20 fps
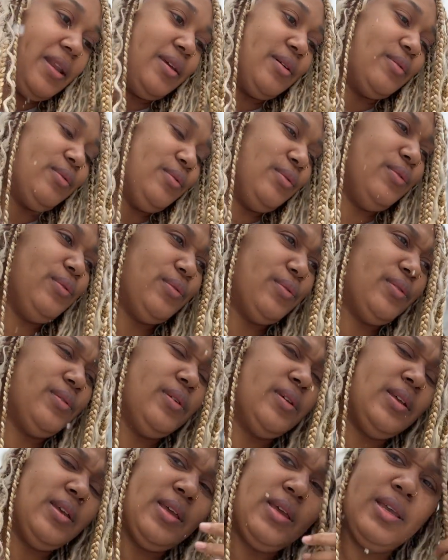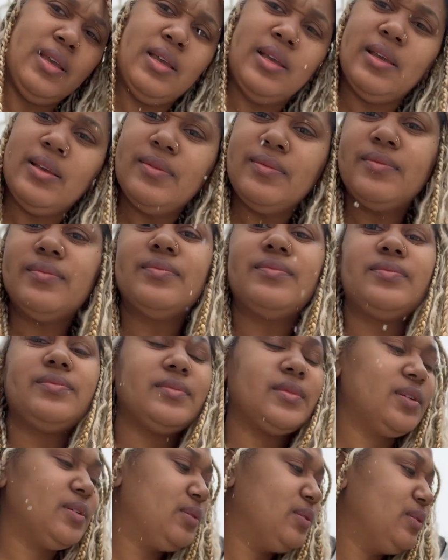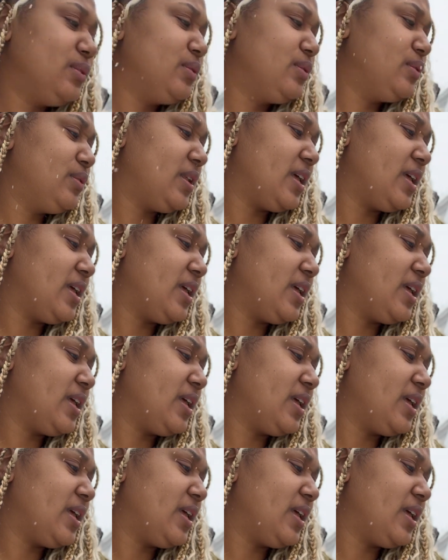it. Ooh. Ooh,